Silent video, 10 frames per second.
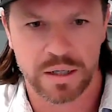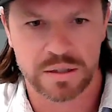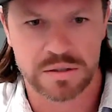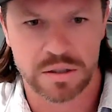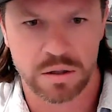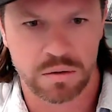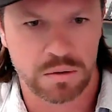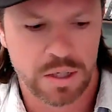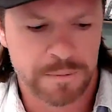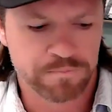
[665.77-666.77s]
And so,
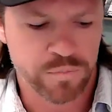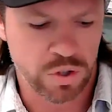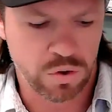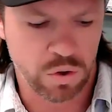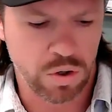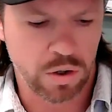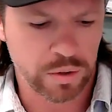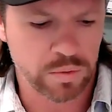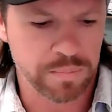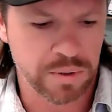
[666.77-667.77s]
cold
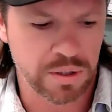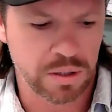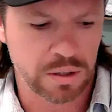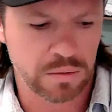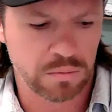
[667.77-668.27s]
calling would be